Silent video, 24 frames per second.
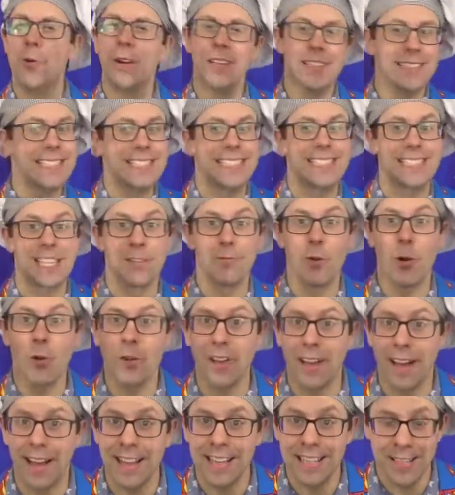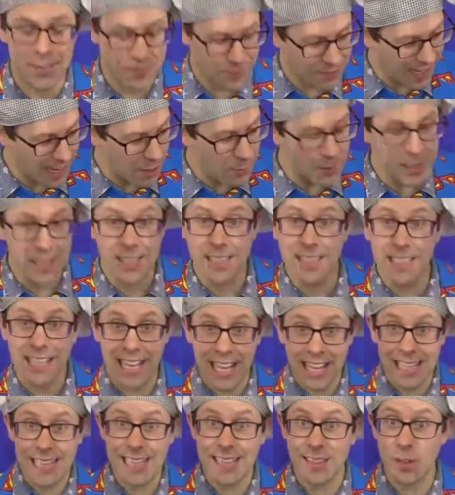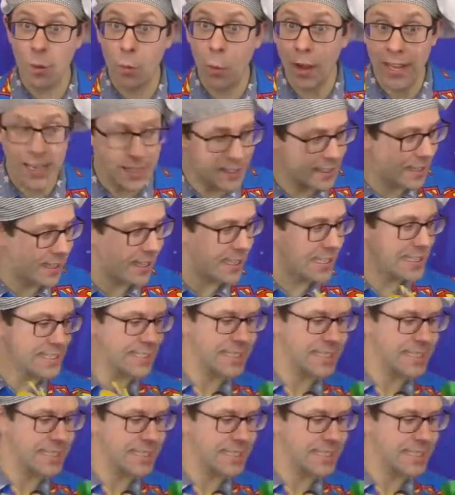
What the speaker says: this is the wrong kind of flour. I need the white kind,